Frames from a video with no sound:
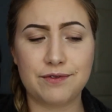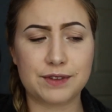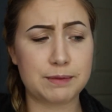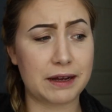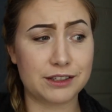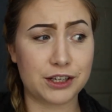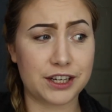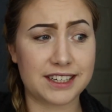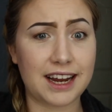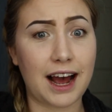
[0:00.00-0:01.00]
It smells
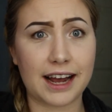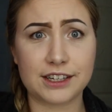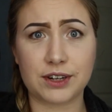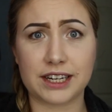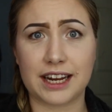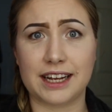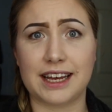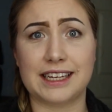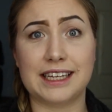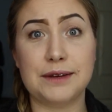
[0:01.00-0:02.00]
good, hydrating,
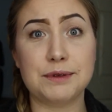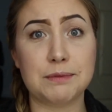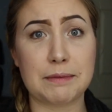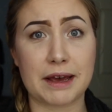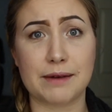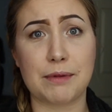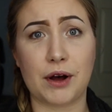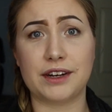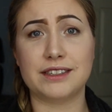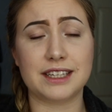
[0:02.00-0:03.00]
and keeps my makeup
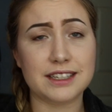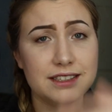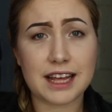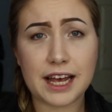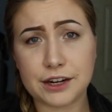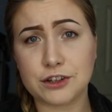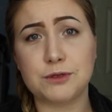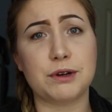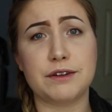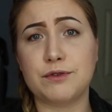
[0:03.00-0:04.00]
on. It is the
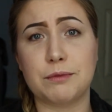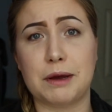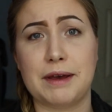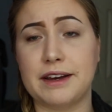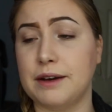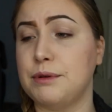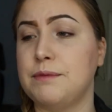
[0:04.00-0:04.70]
hairspray for my makeup.